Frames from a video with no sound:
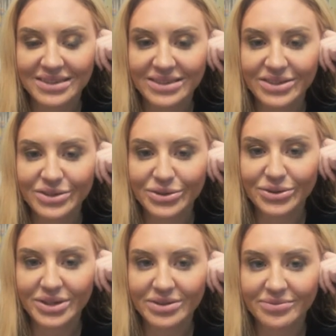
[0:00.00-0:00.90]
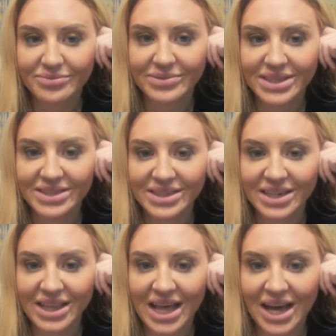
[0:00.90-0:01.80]
Dude, listen
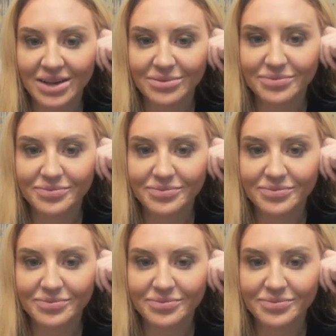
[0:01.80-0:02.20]
to that.